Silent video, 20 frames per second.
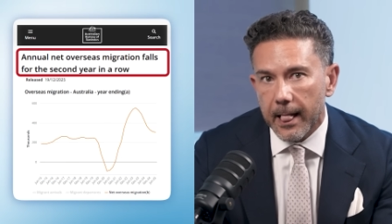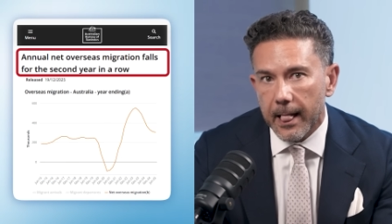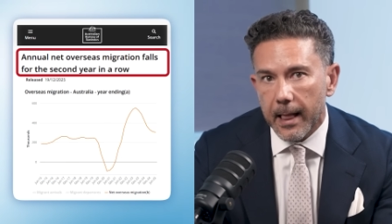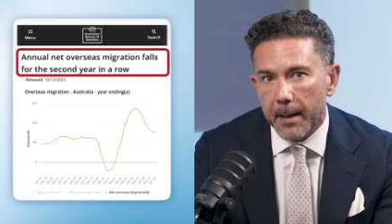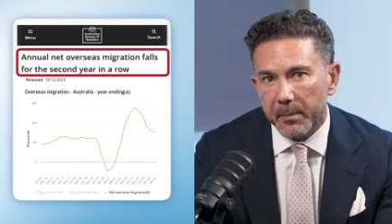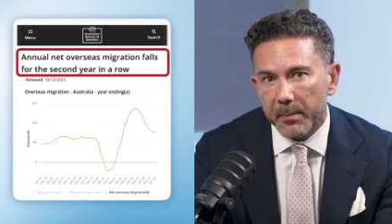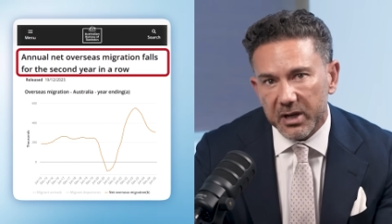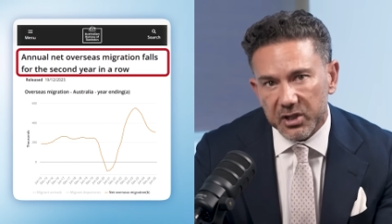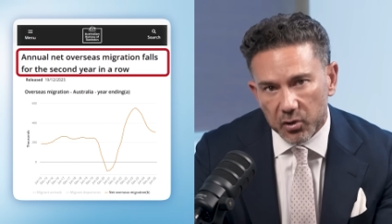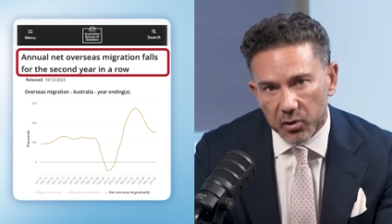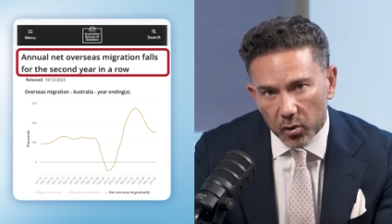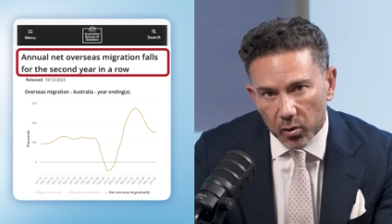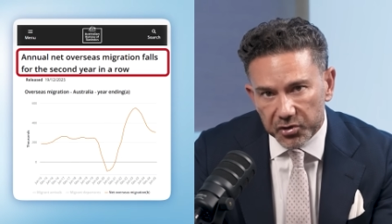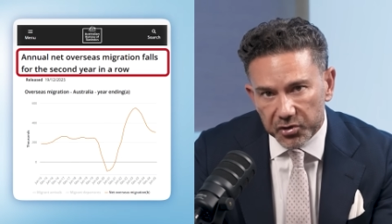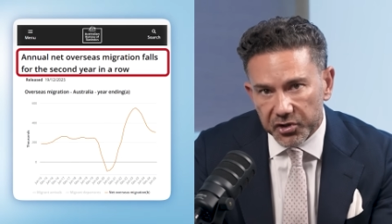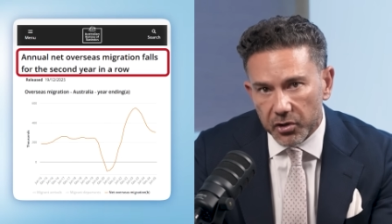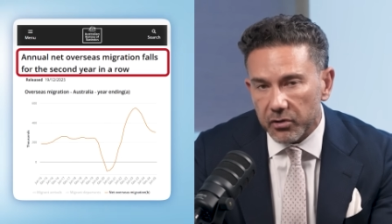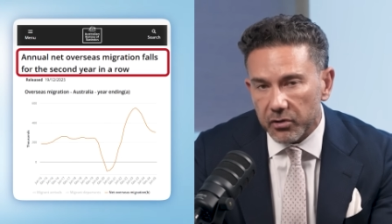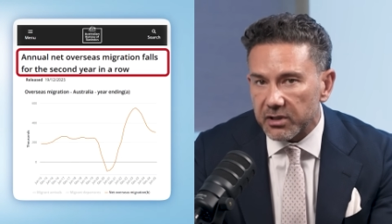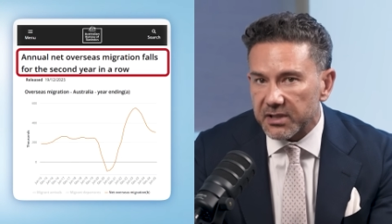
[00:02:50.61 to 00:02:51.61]
but it's
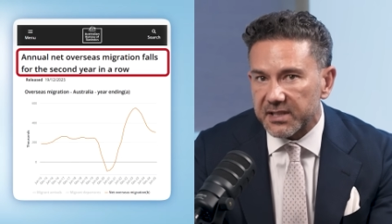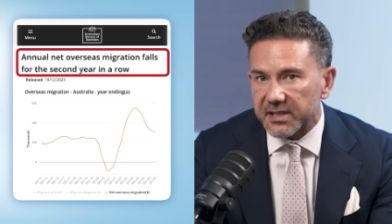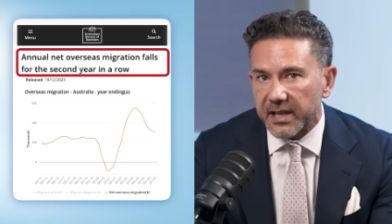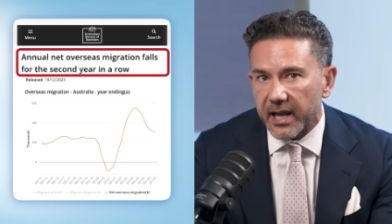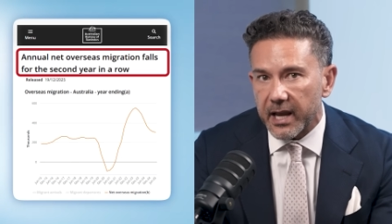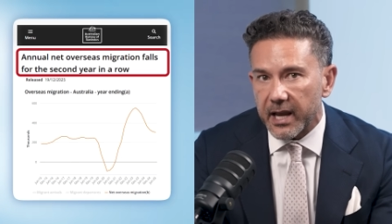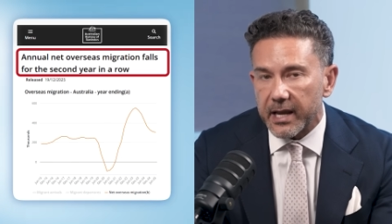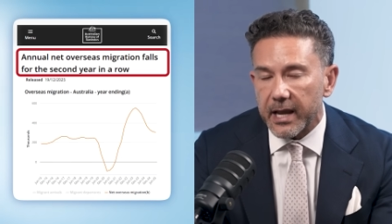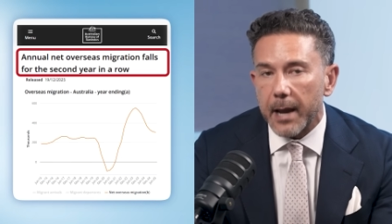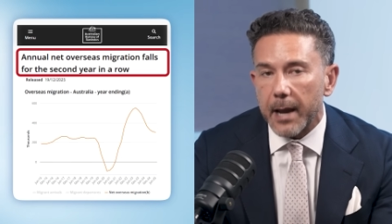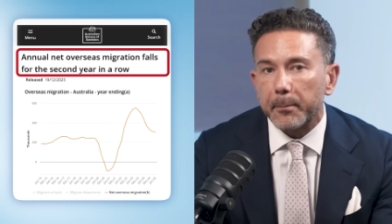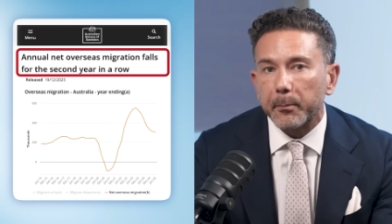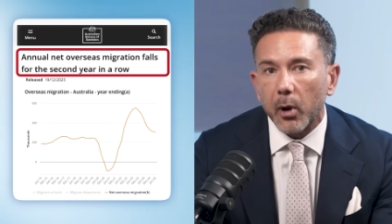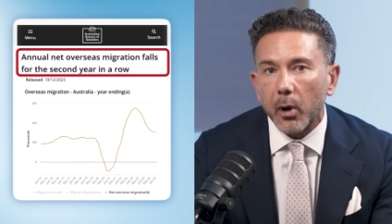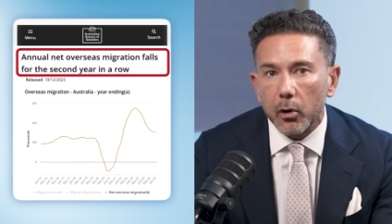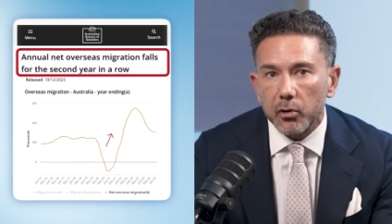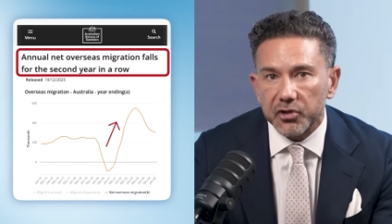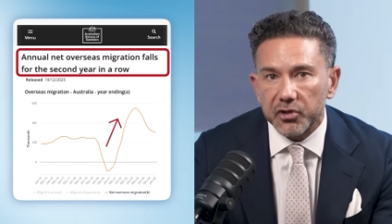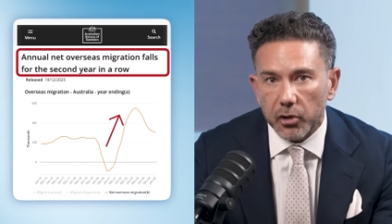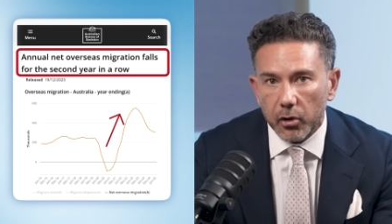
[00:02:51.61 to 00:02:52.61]
also not staying at
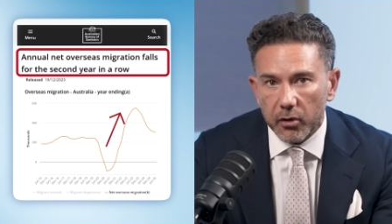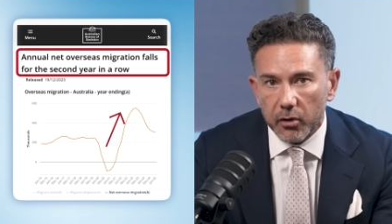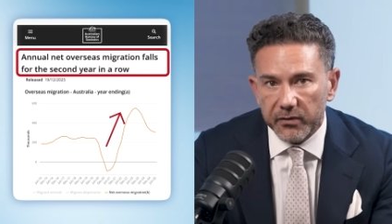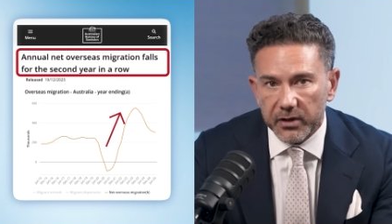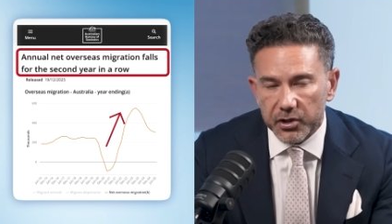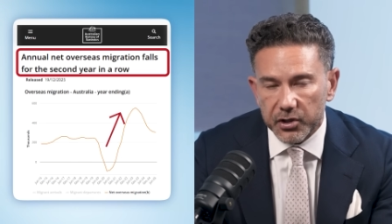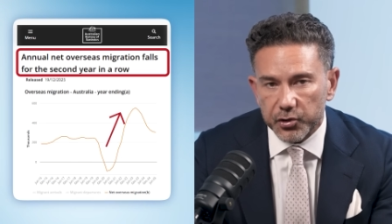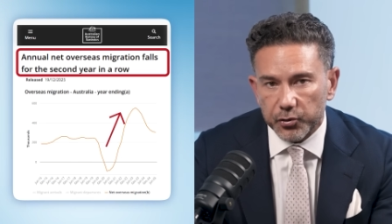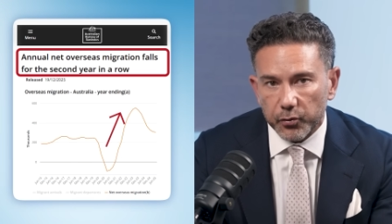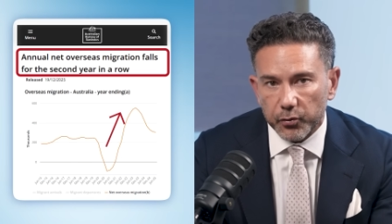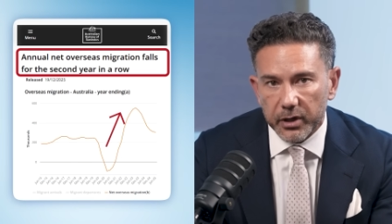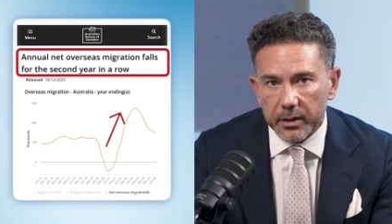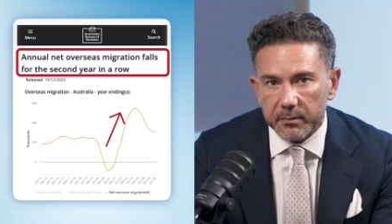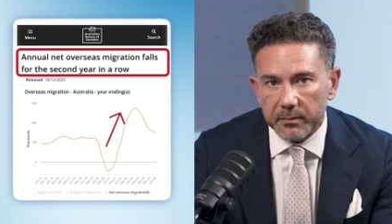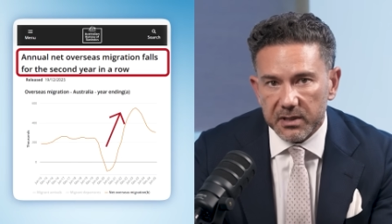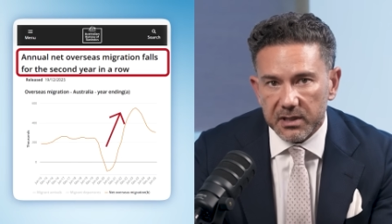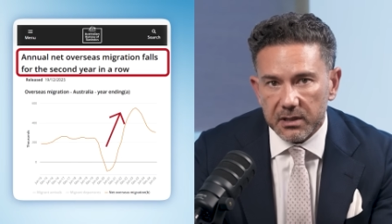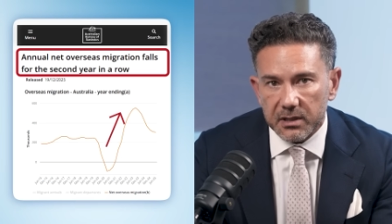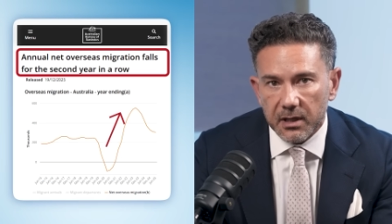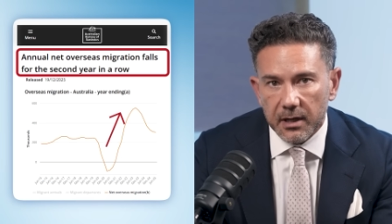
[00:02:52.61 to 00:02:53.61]
post-COVID extremes.